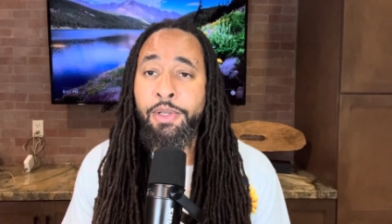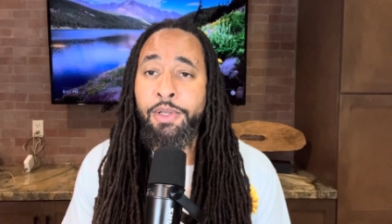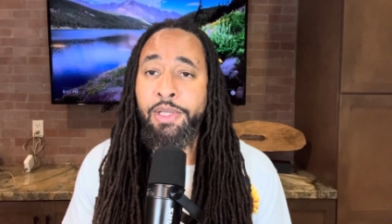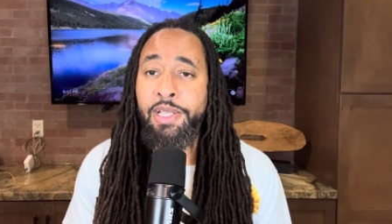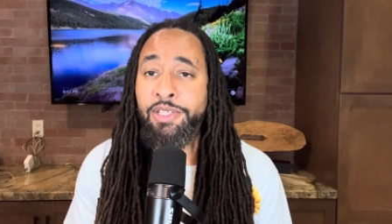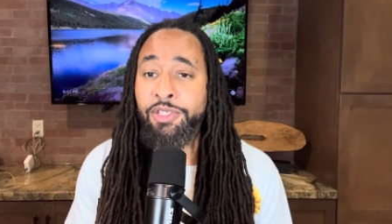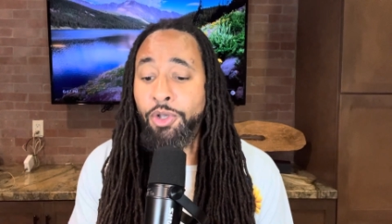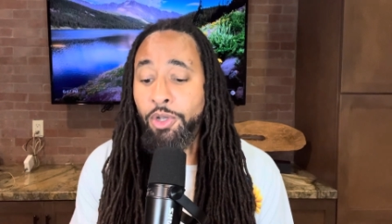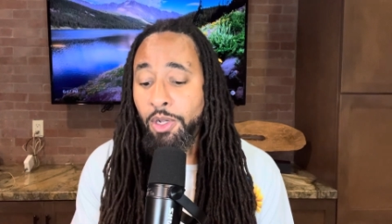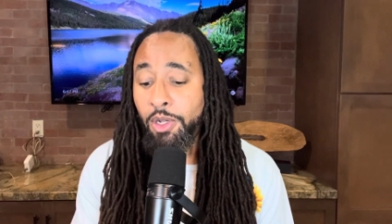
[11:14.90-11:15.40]

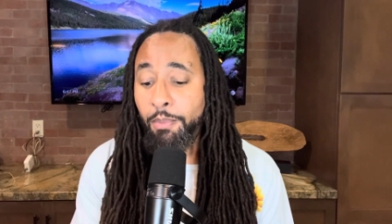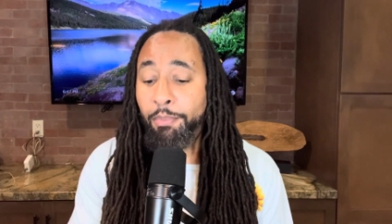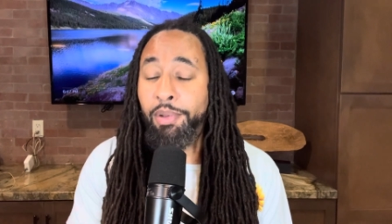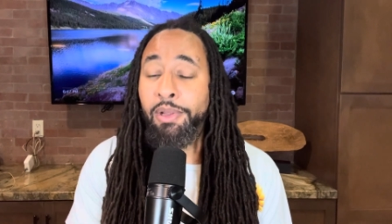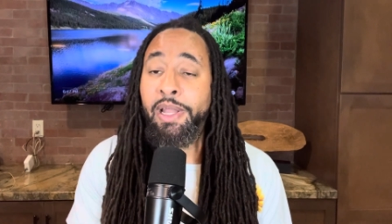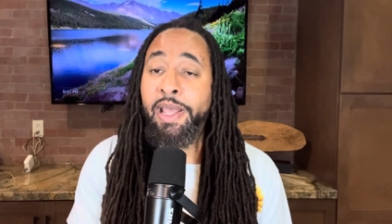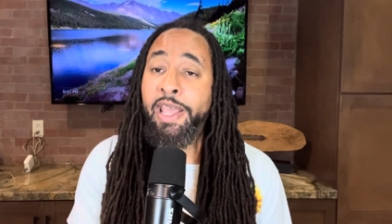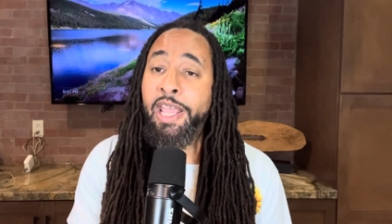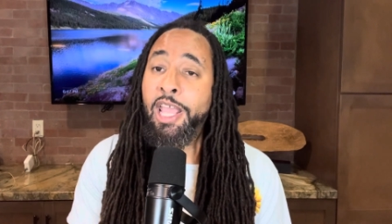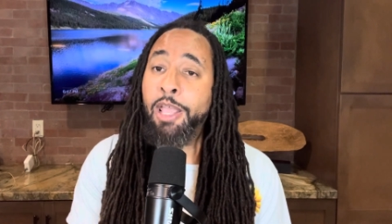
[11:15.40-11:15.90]
he's going to
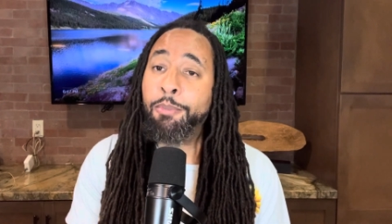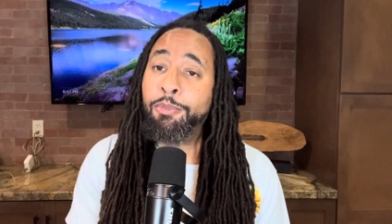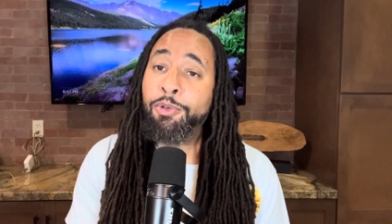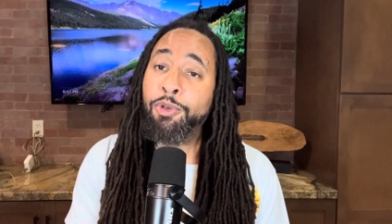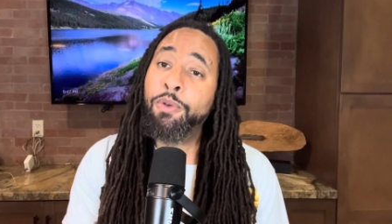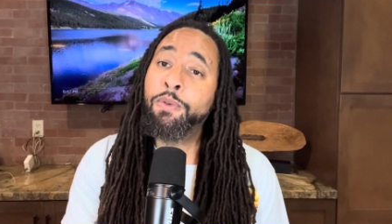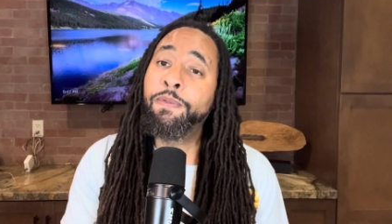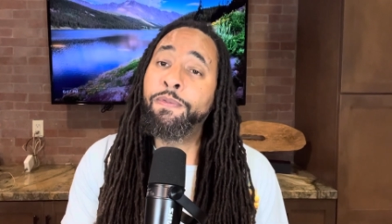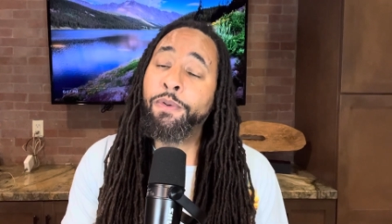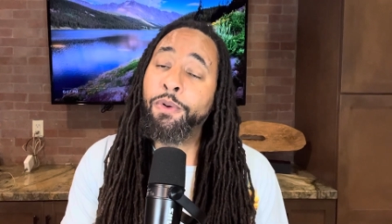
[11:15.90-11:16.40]
blame
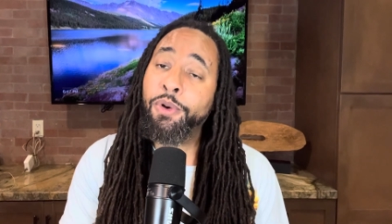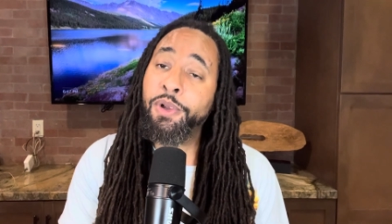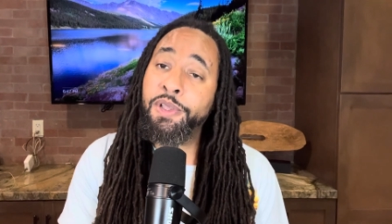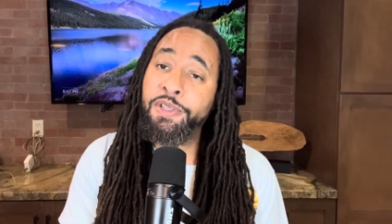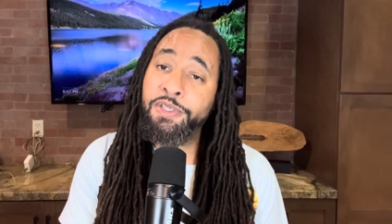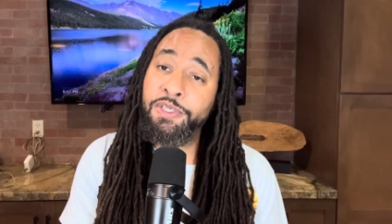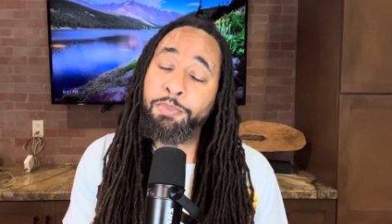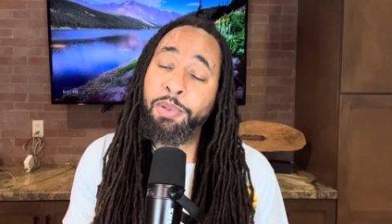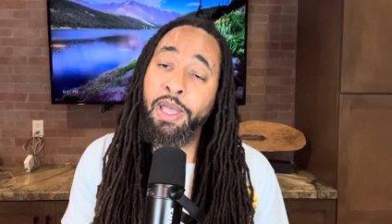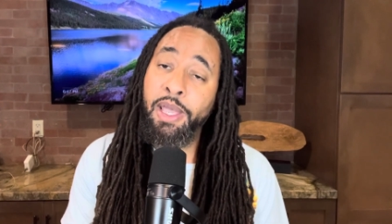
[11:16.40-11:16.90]
you for
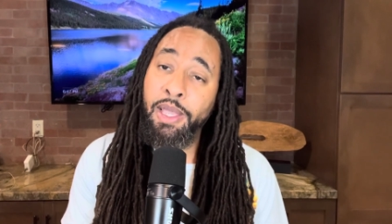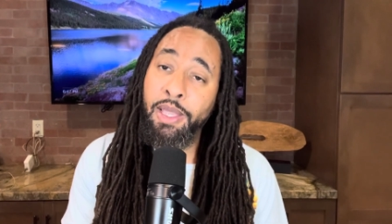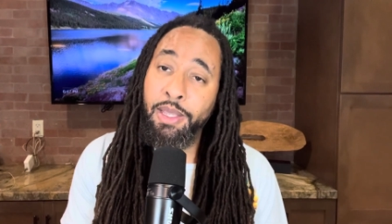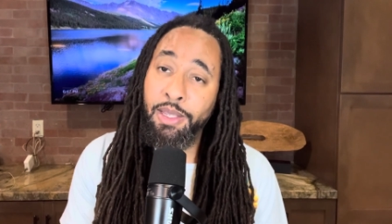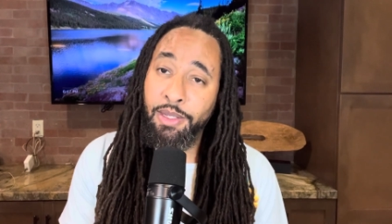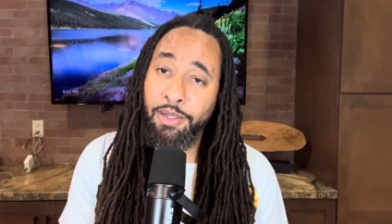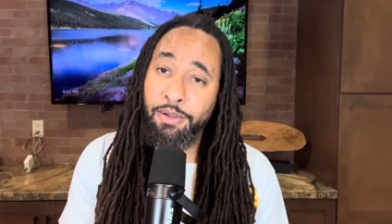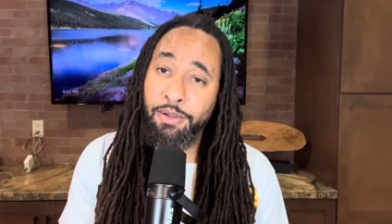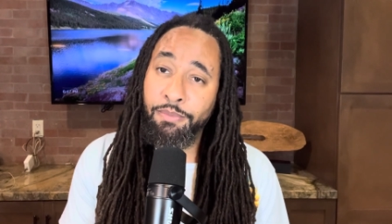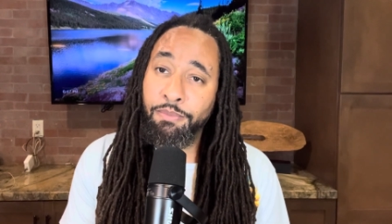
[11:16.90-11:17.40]
his
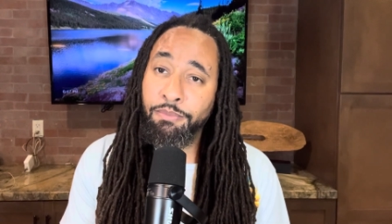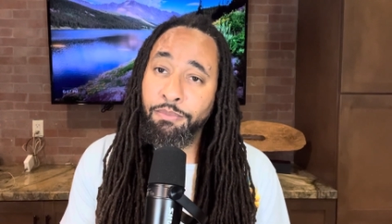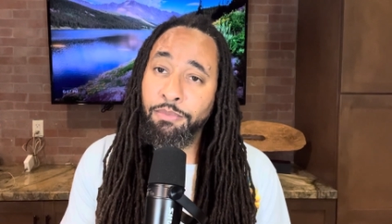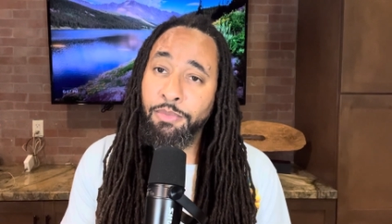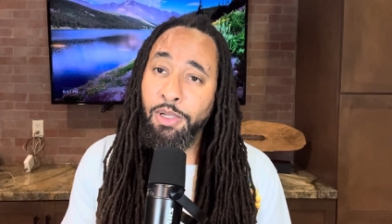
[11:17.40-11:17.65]
pain.